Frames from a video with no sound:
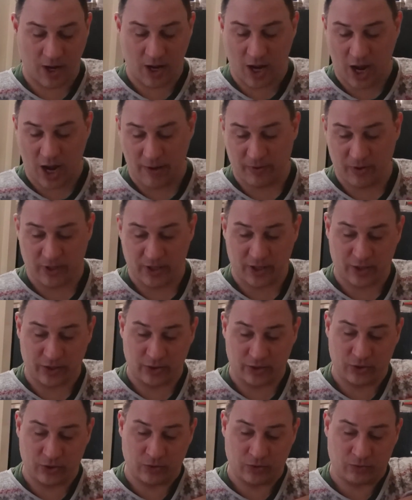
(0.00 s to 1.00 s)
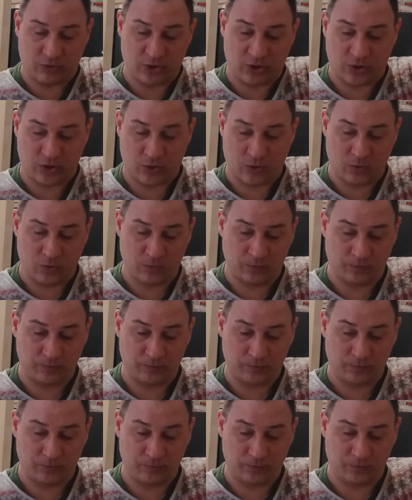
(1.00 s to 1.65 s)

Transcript: I'm gonna do 2.